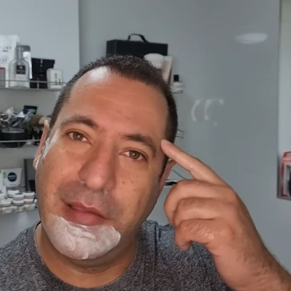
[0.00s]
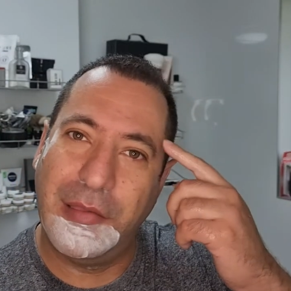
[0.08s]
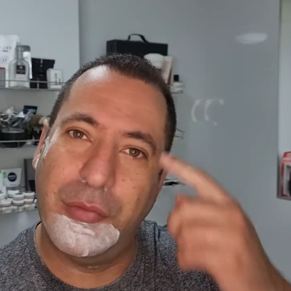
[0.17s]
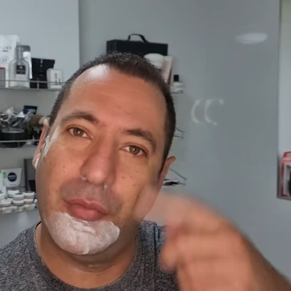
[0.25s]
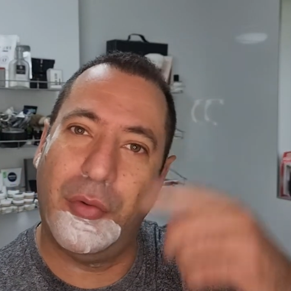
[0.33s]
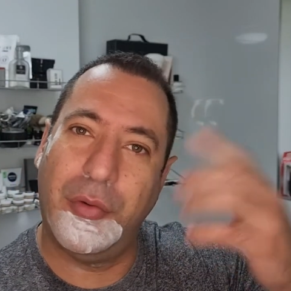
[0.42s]

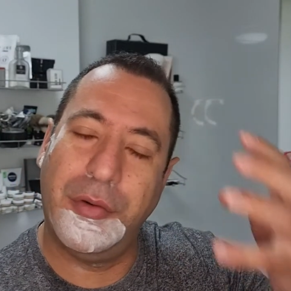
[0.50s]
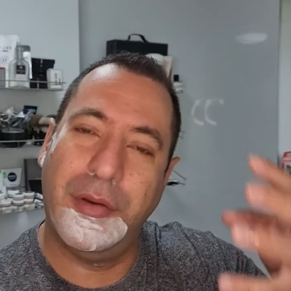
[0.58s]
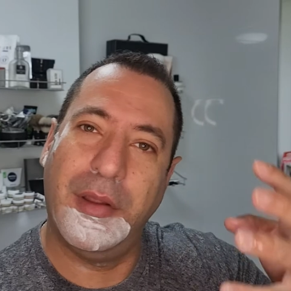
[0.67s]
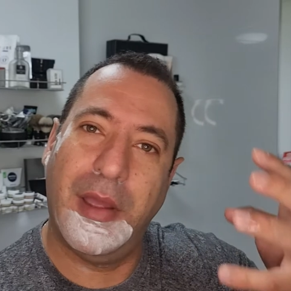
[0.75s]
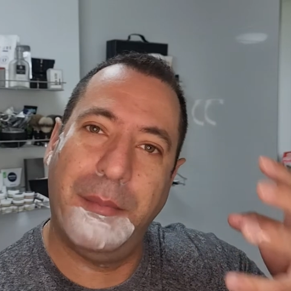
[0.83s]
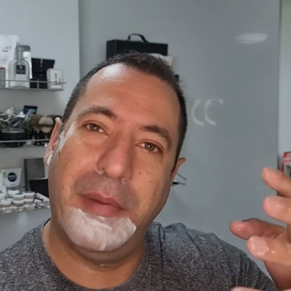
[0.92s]
thought
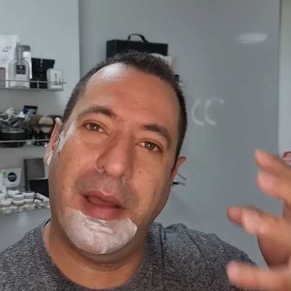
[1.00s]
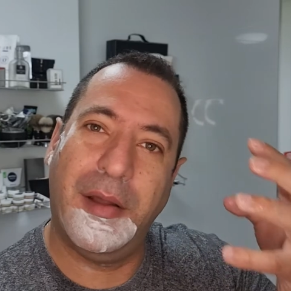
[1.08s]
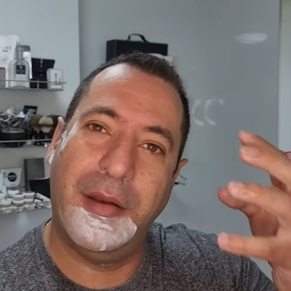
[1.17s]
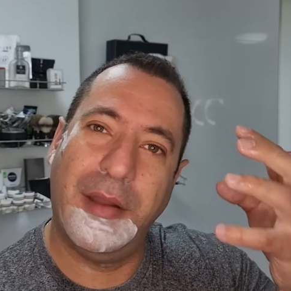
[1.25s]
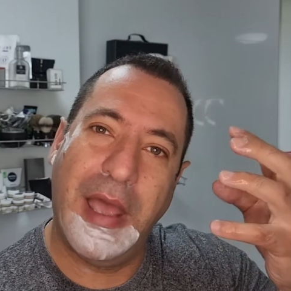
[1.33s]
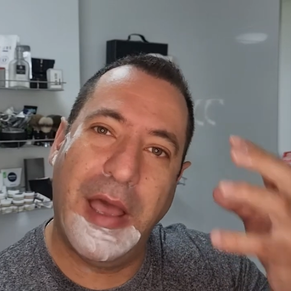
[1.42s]

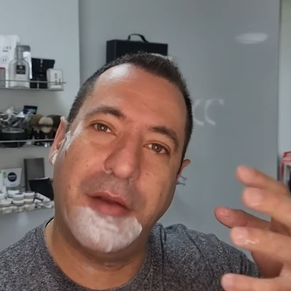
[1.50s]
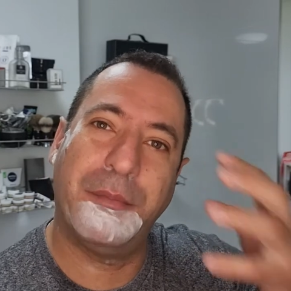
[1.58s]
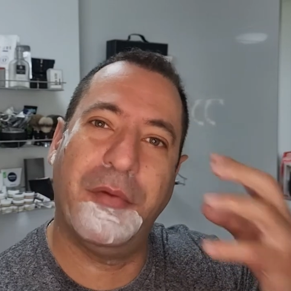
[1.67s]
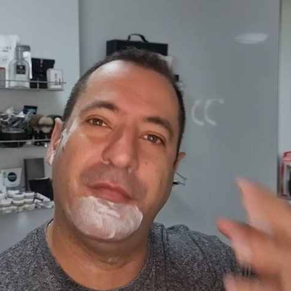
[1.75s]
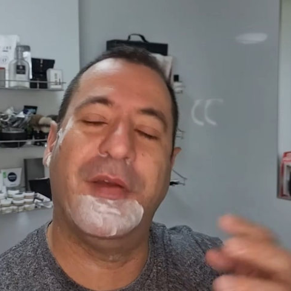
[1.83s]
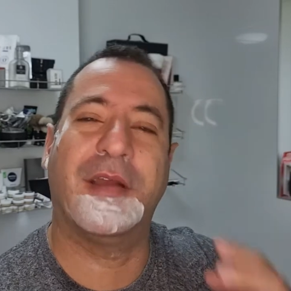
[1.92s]
about how to
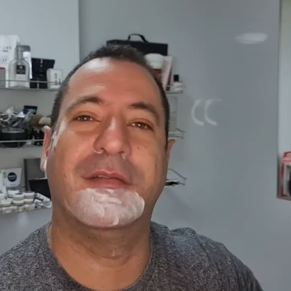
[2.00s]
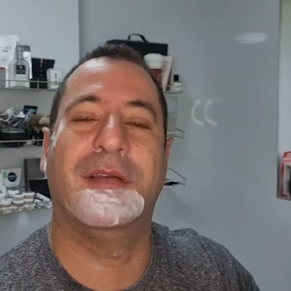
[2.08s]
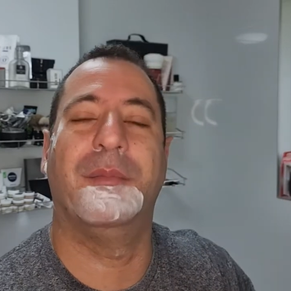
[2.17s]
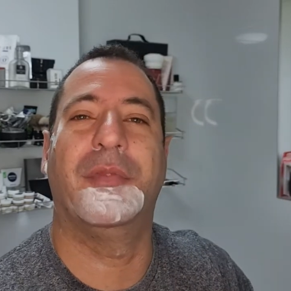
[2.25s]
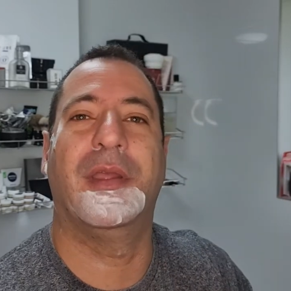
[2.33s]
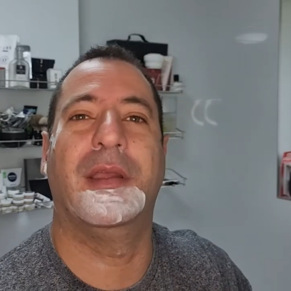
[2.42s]
perfect
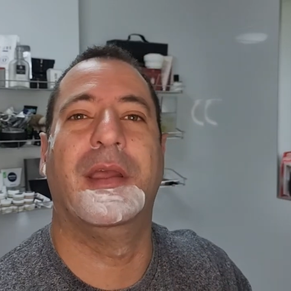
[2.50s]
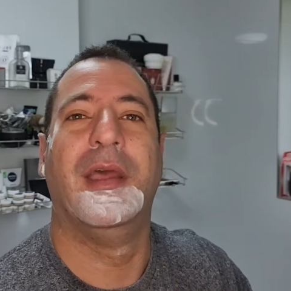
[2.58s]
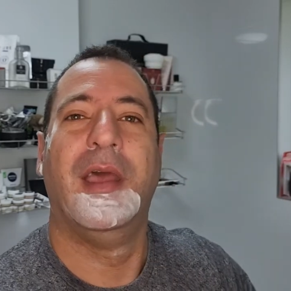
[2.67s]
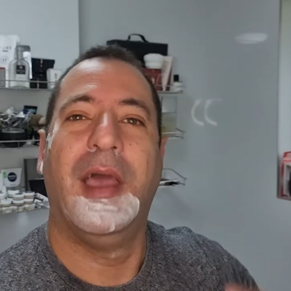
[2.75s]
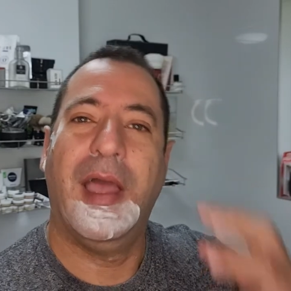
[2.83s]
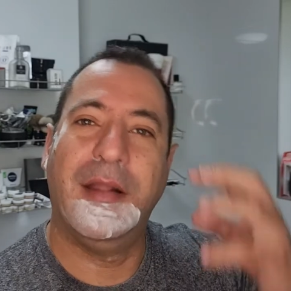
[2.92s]
something
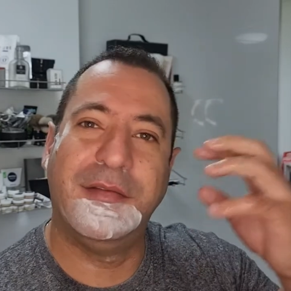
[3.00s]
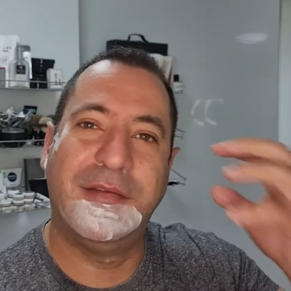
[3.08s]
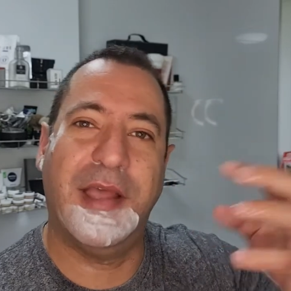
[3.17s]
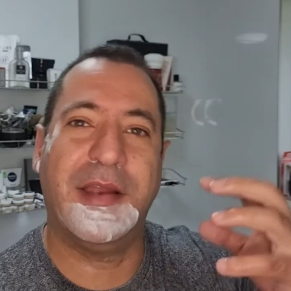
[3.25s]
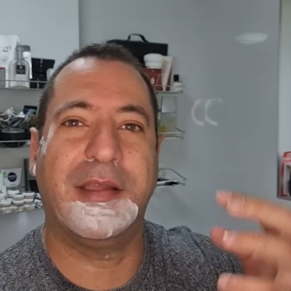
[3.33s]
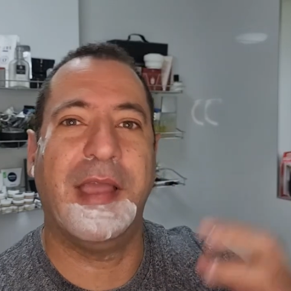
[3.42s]
and
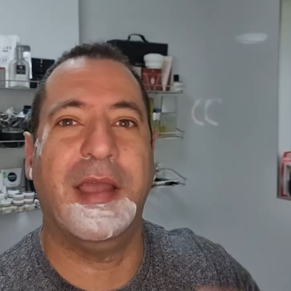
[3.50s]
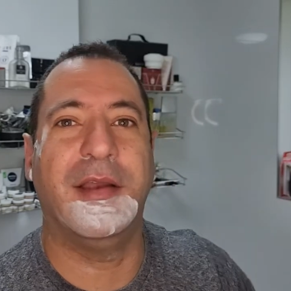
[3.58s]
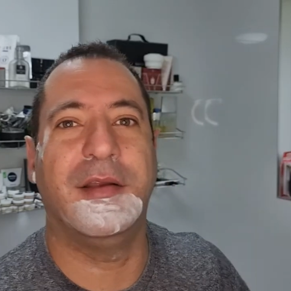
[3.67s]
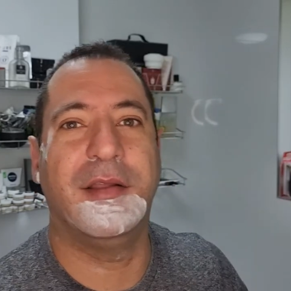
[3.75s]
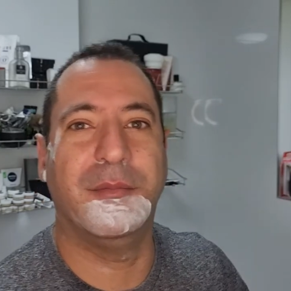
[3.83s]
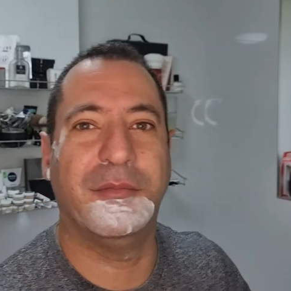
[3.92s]

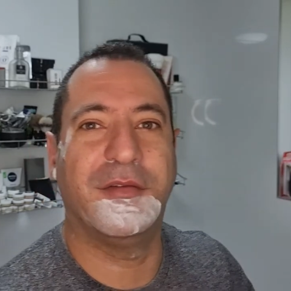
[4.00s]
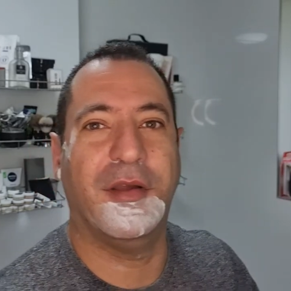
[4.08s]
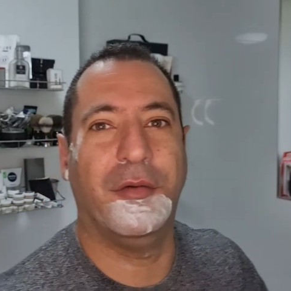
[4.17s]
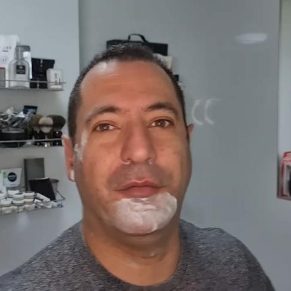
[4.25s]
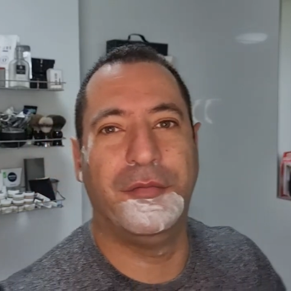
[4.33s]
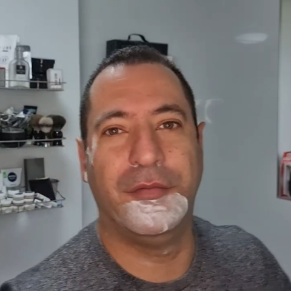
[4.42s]
dedicated
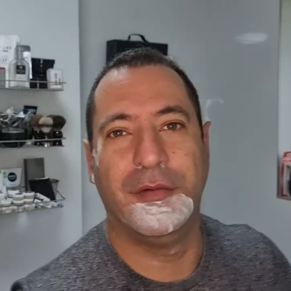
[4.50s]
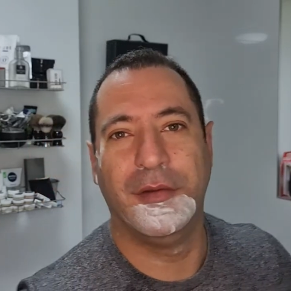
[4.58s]
himself.